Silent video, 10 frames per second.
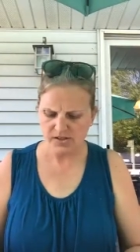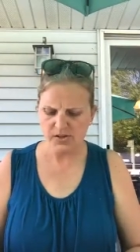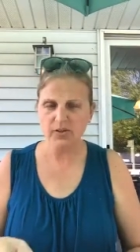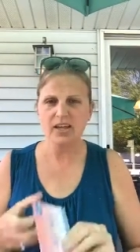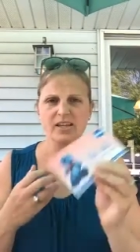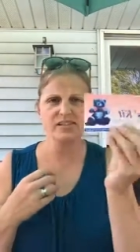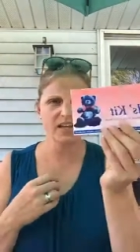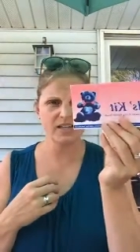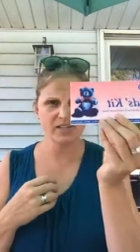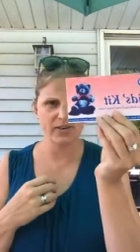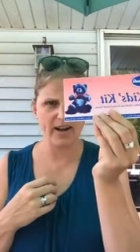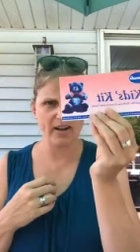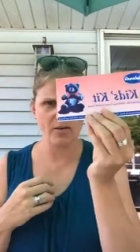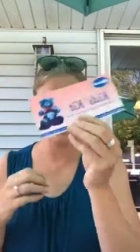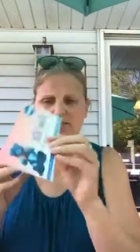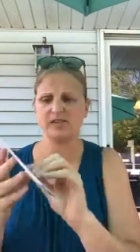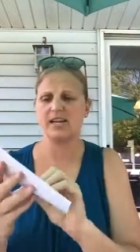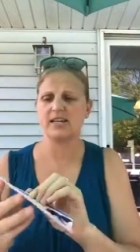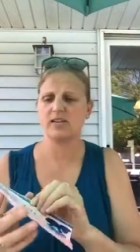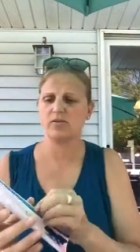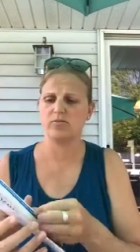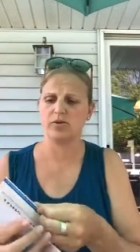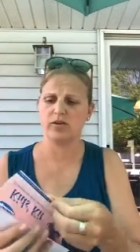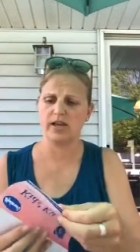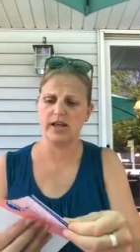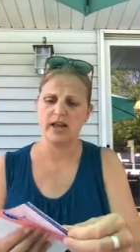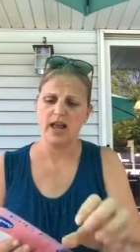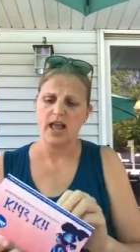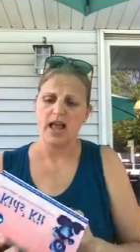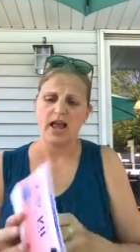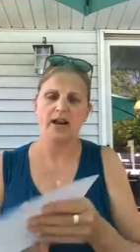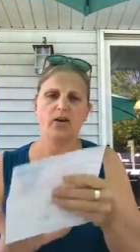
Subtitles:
So the kids kit is great, comes with this handy little booklet, and it